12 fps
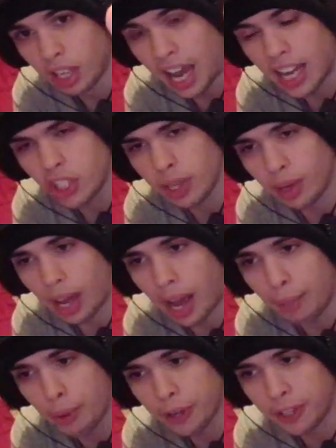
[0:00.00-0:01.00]
Actually,
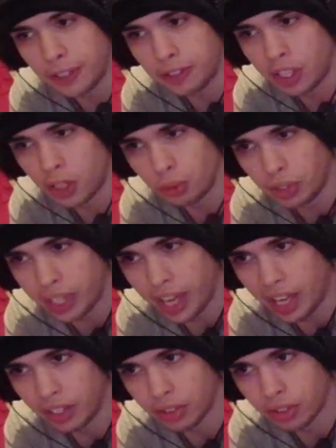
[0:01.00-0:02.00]
I bought a Nintendo
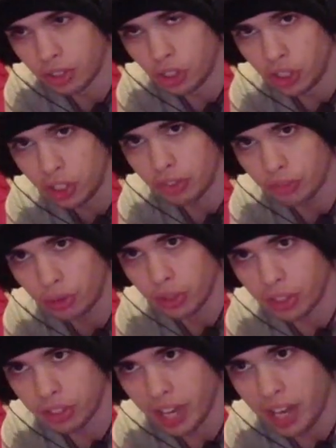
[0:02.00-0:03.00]
DS just for
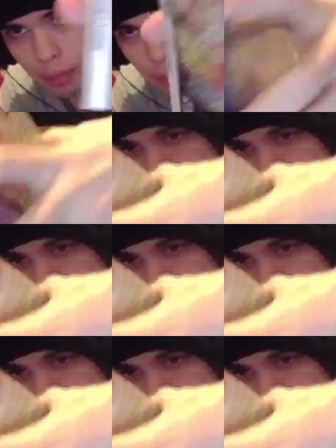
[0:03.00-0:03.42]
this game,